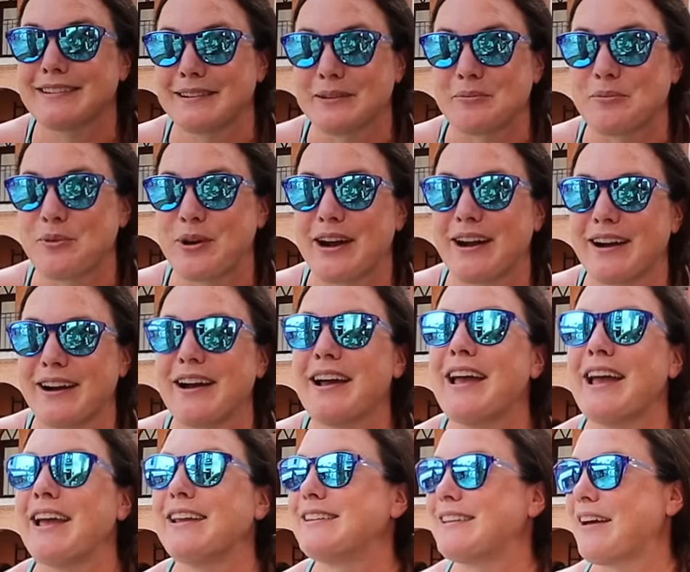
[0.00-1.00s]
somewhere.
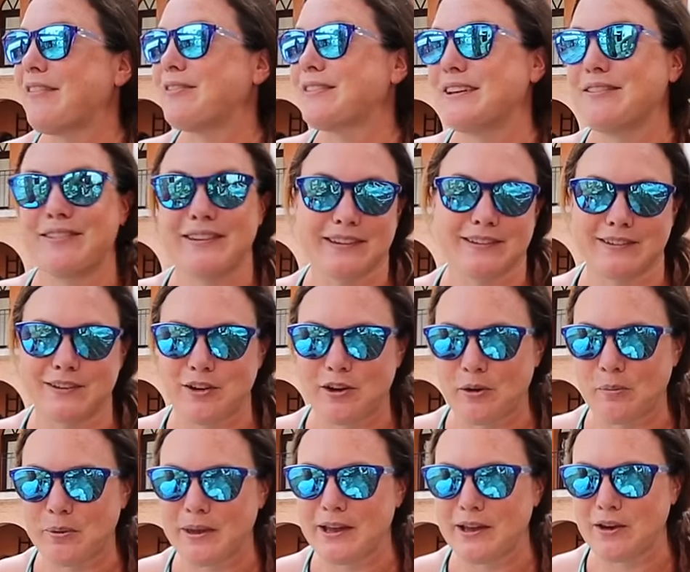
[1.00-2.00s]
It definitely feels
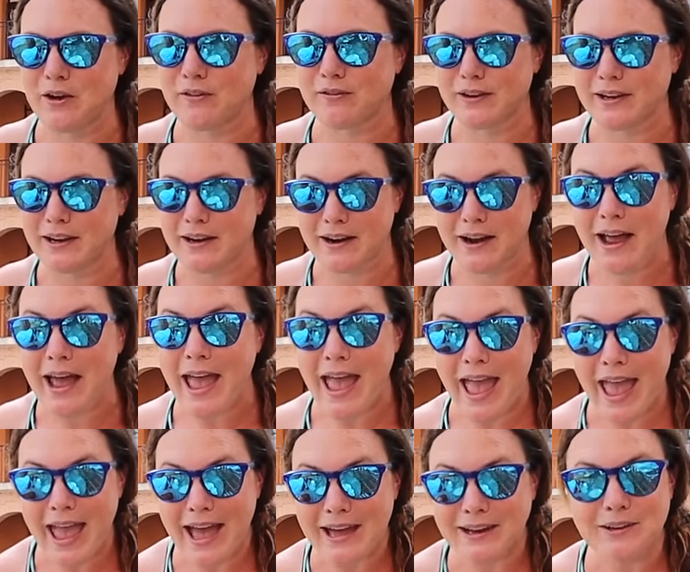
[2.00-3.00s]
European over here.
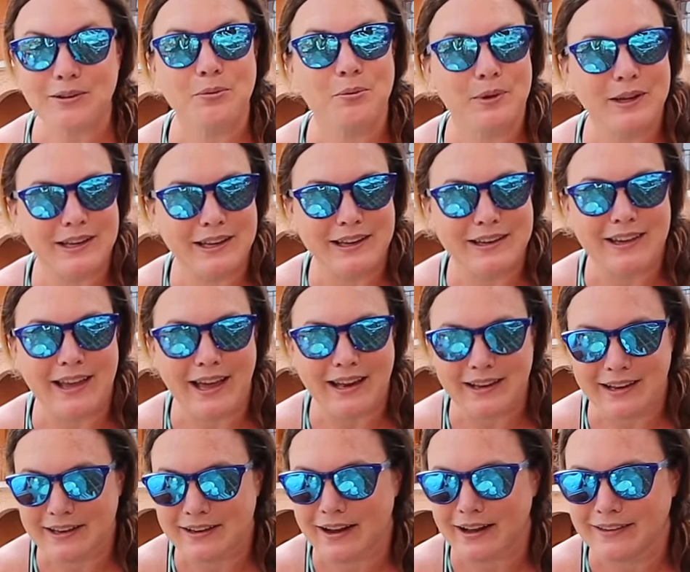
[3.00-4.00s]
And we did get
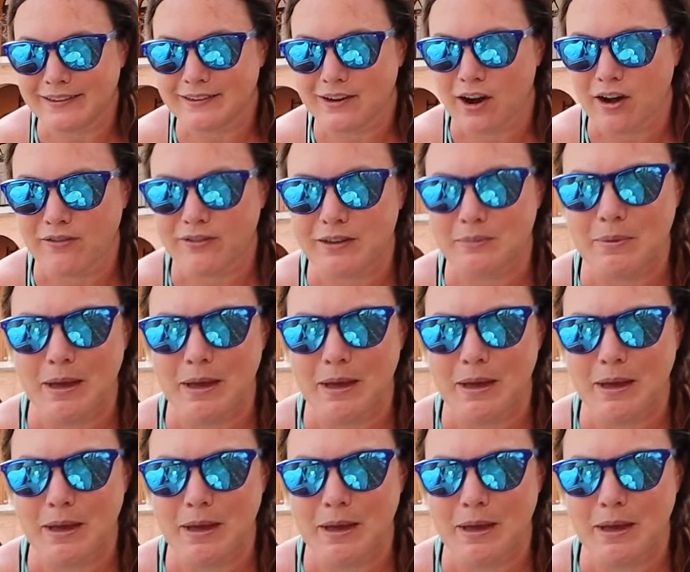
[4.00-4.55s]
an iced coffee,